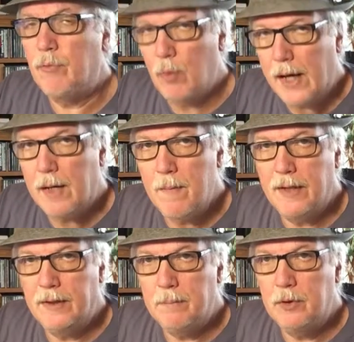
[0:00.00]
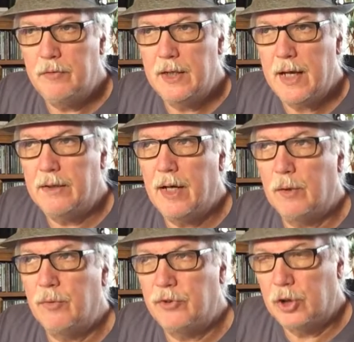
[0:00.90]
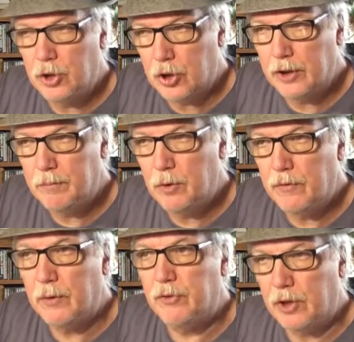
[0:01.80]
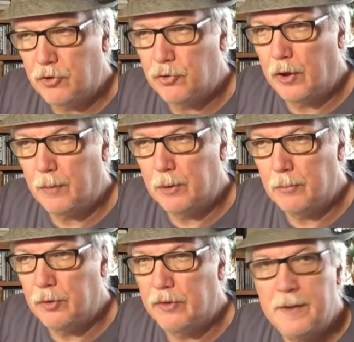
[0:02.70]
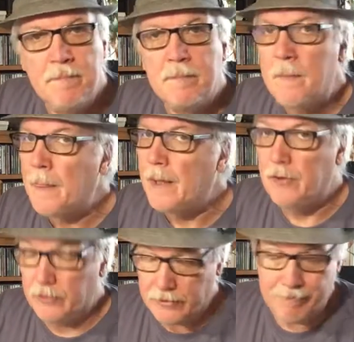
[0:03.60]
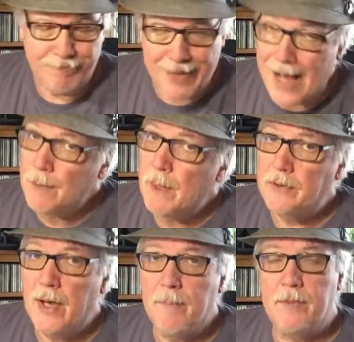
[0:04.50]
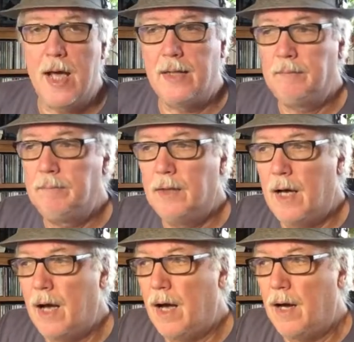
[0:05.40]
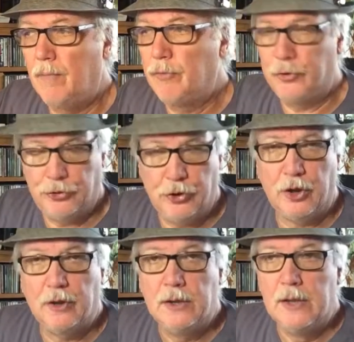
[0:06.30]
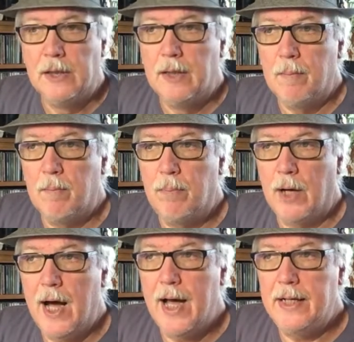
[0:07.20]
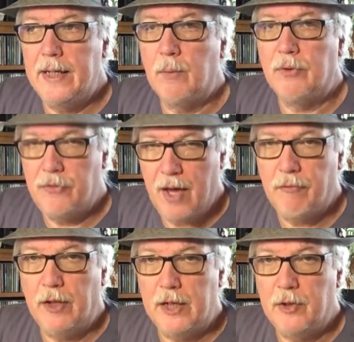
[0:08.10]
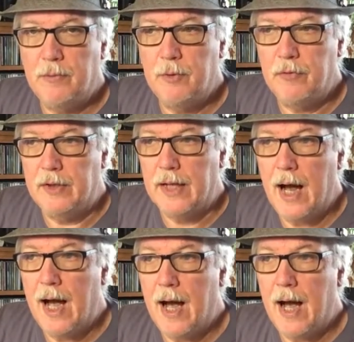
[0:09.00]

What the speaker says: recommend the movie. I thought it was a good movie. It was an enjoyable movie. Not in my top 10, for sure. But it was definitely a good movie.